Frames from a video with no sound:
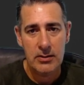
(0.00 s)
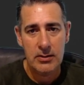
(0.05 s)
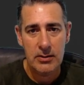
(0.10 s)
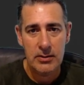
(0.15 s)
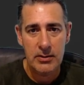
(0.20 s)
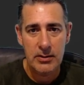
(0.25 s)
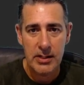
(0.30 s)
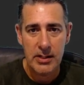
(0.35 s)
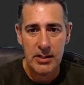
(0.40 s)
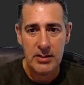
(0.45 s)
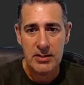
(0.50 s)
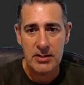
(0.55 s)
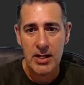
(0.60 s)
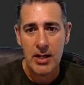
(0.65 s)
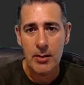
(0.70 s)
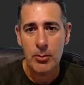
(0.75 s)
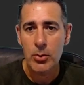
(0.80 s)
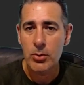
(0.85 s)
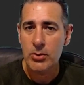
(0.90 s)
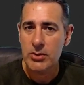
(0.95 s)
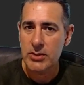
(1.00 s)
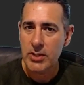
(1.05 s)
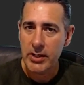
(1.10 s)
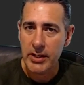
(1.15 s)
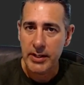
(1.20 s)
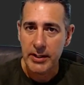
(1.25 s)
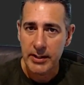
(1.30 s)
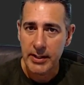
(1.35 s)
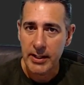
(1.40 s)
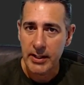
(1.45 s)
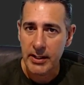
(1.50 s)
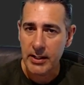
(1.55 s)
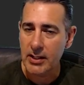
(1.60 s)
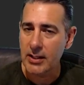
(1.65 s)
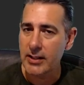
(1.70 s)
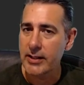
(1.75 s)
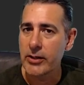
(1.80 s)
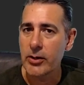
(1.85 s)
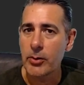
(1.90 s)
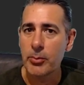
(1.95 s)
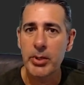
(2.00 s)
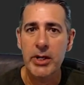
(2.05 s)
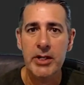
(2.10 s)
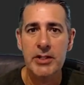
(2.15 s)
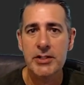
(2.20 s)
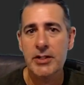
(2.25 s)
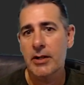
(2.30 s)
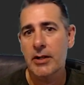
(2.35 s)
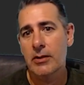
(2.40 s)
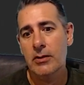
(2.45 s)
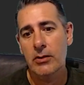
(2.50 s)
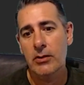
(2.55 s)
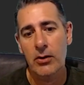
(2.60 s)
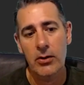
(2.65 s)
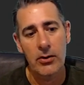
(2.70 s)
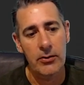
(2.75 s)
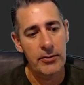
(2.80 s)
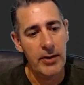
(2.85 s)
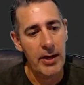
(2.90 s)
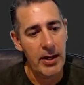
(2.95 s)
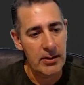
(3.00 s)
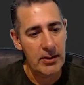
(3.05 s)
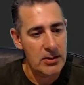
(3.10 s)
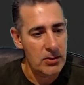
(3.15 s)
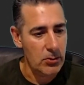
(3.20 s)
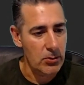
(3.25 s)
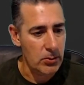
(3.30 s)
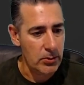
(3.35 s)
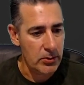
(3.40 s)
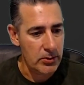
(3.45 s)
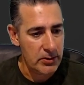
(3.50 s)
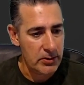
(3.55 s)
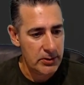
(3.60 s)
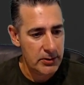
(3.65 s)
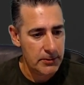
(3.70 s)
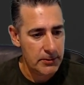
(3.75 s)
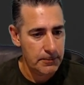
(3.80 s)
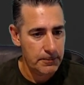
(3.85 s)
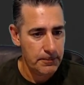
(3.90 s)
the example so you get a clearer picture of how this all looks.